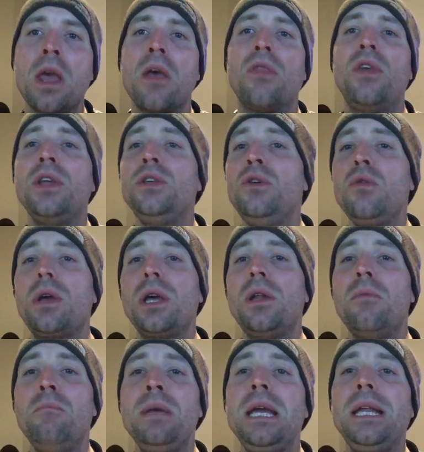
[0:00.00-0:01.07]
then you can
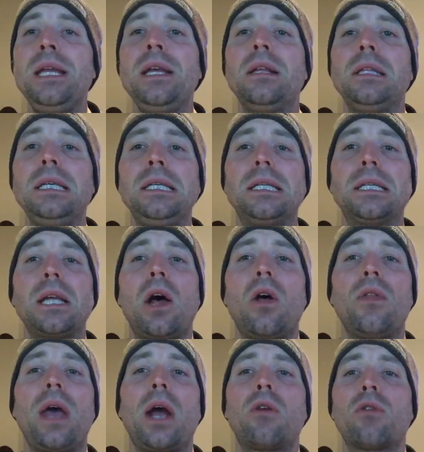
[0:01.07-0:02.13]
immediately sell
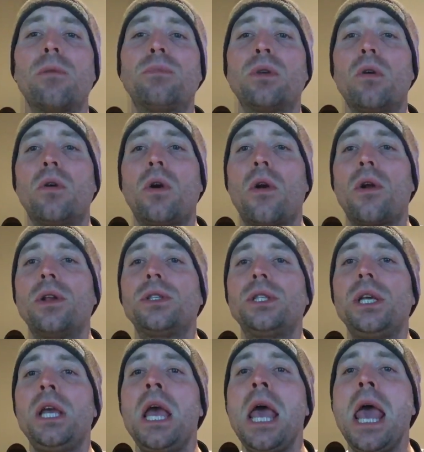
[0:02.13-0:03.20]
that
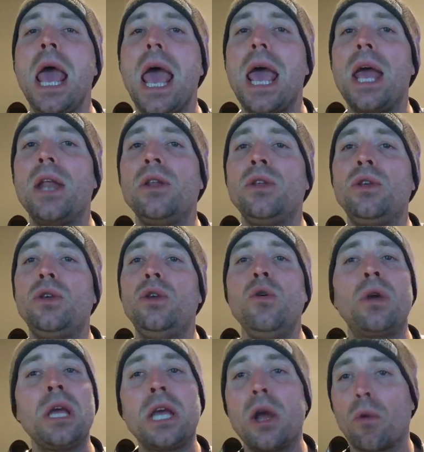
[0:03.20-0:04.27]
cryptocurrency and
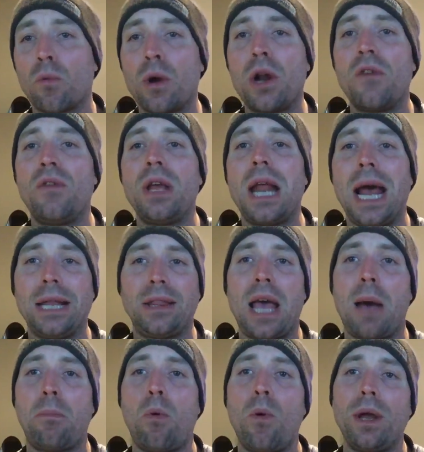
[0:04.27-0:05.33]
you can get rid of it at
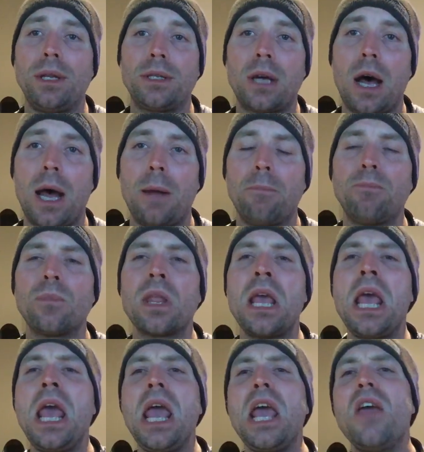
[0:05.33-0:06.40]
that point in time.
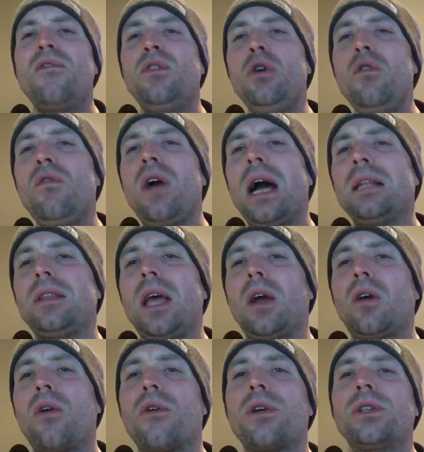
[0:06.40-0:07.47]
If you've got
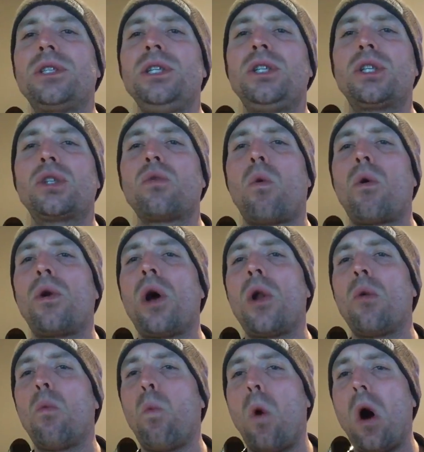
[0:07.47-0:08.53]
that currency stored on
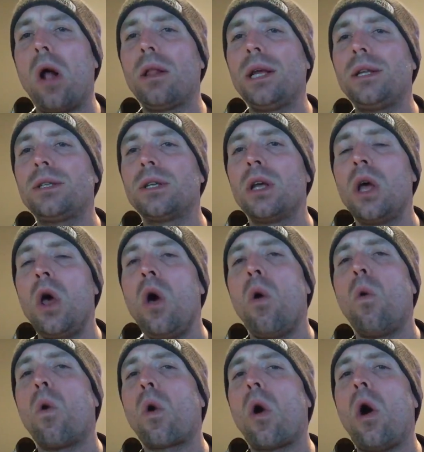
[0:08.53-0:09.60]
a wallet
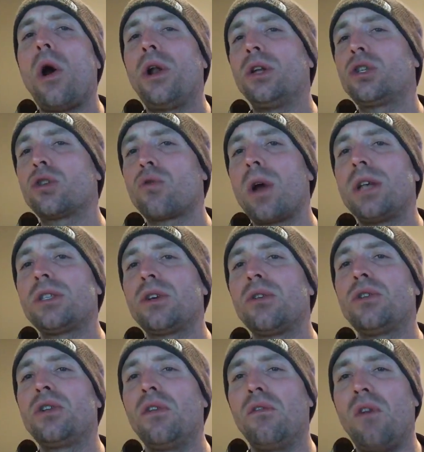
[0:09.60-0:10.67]
or on a
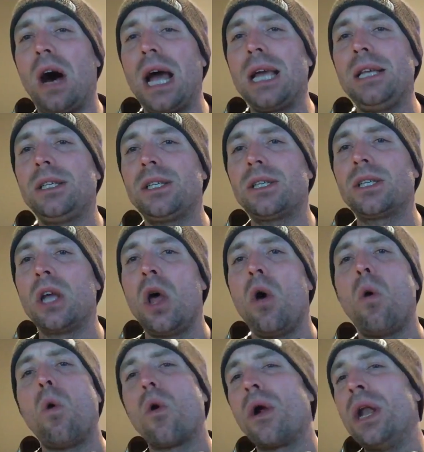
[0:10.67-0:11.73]
Trezor device
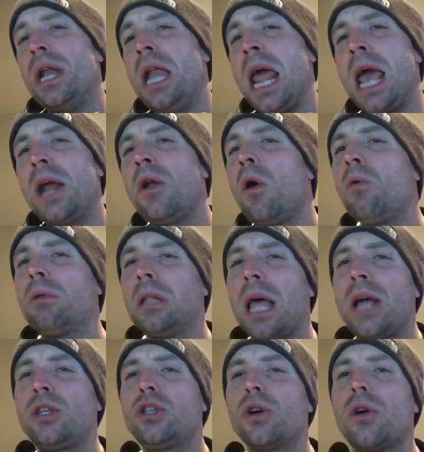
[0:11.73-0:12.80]
or a nano
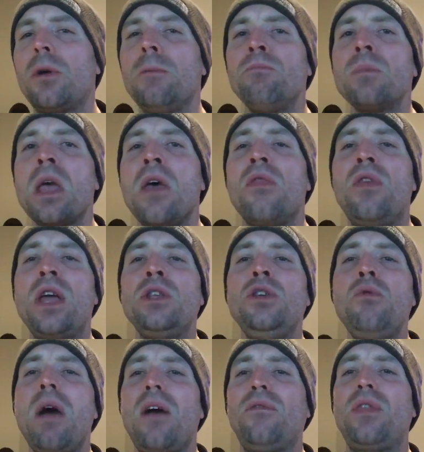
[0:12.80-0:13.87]
ledger, then
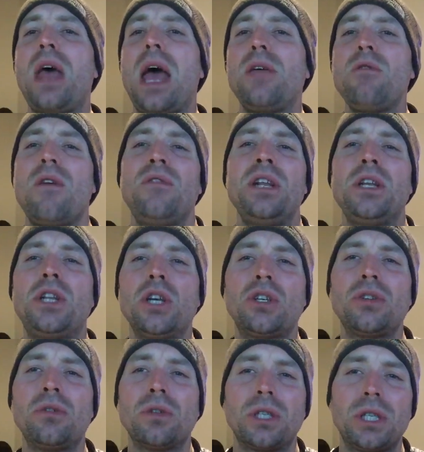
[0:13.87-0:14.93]
you have an
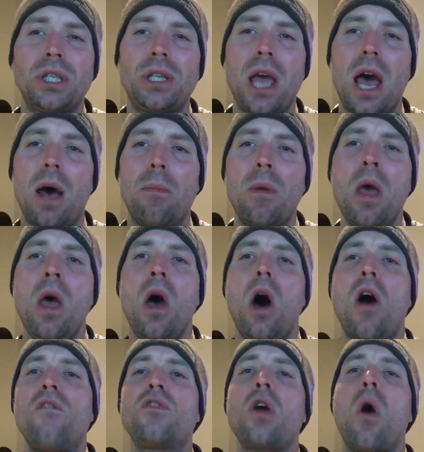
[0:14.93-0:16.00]
additional step
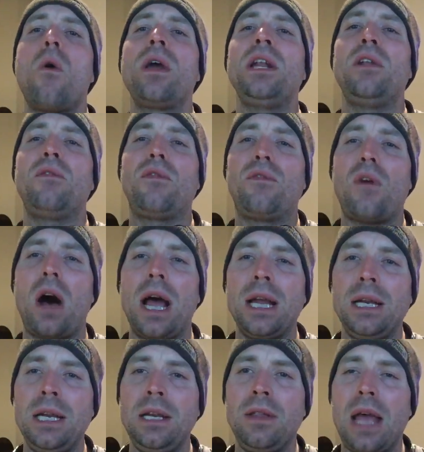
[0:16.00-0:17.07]
of going and
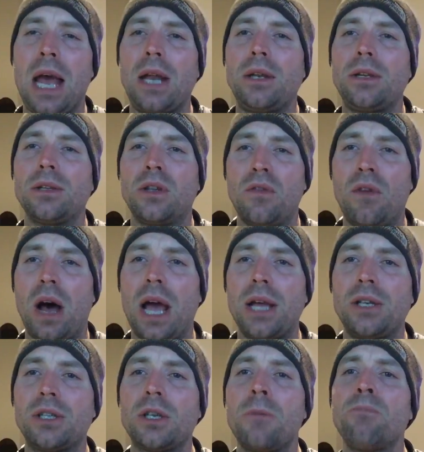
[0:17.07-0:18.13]
finding that
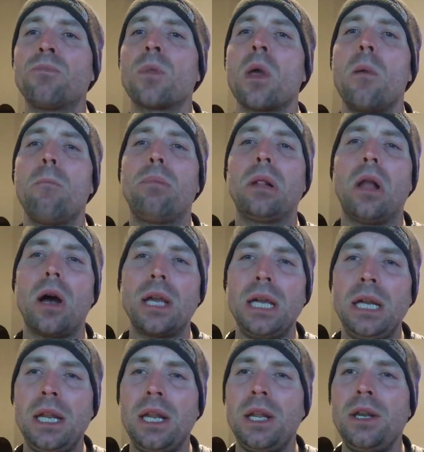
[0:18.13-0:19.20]
device,
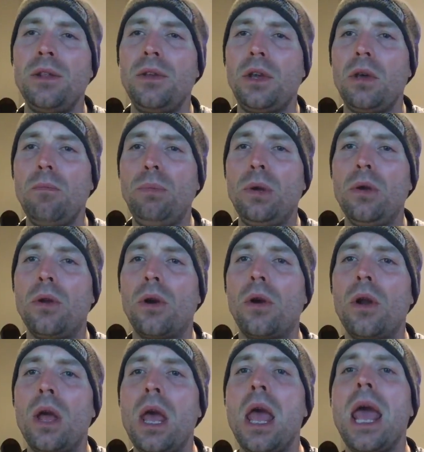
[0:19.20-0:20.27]
plugging it into the
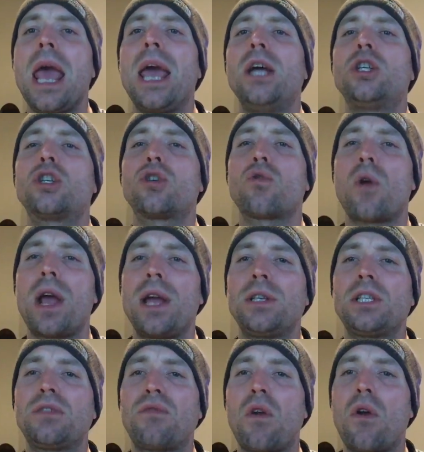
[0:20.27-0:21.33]
computer, and
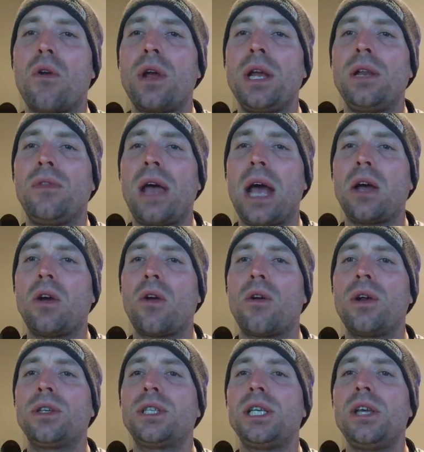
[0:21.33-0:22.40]
transferring that
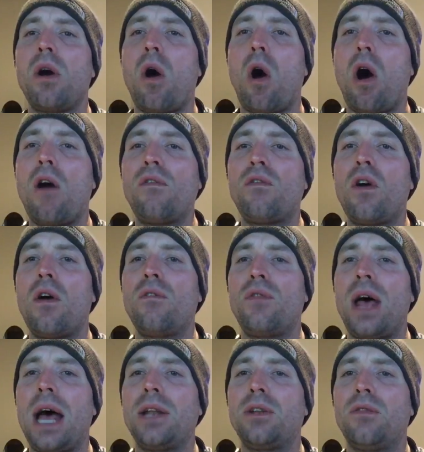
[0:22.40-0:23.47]
currency off of
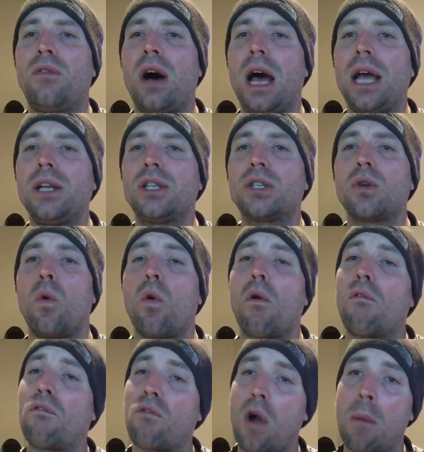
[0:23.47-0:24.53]
that device or
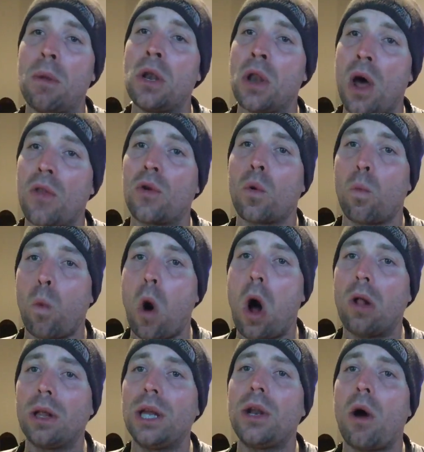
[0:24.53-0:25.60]
from another
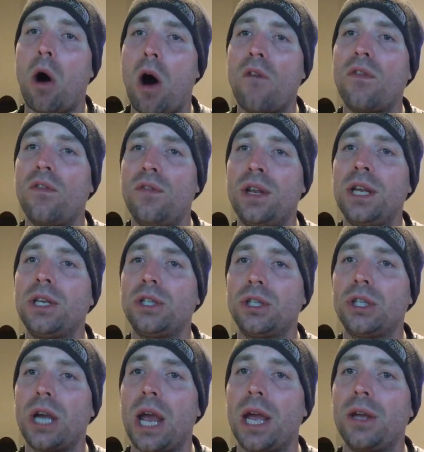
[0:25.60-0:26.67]
wallet off of an
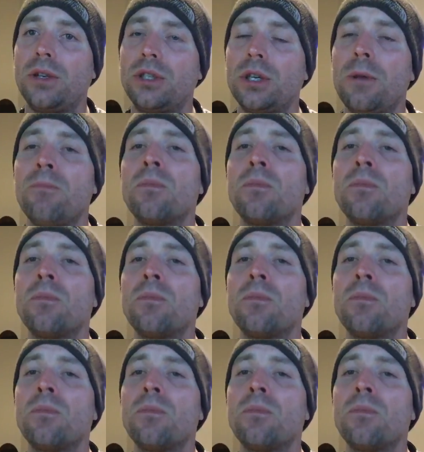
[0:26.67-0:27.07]
exchange,